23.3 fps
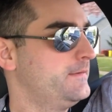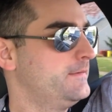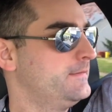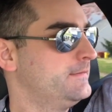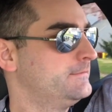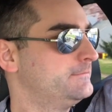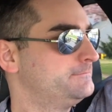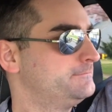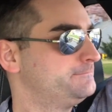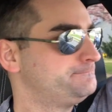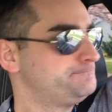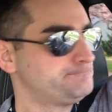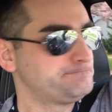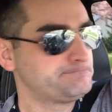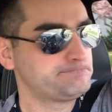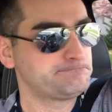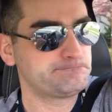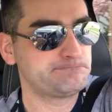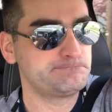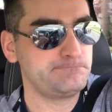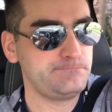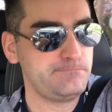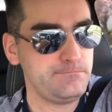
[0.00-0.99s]

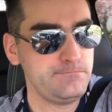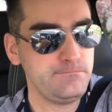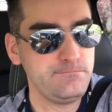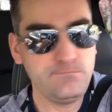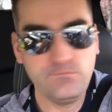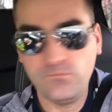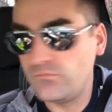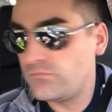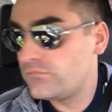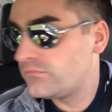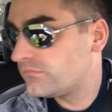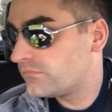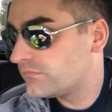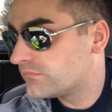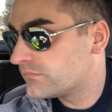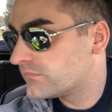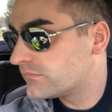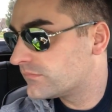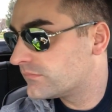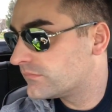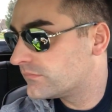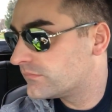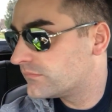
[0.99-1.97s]

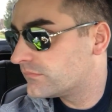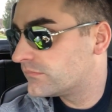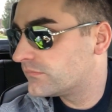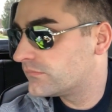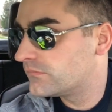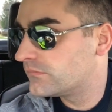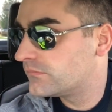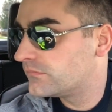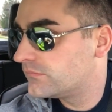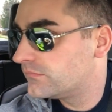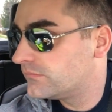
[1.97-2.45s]
(silence)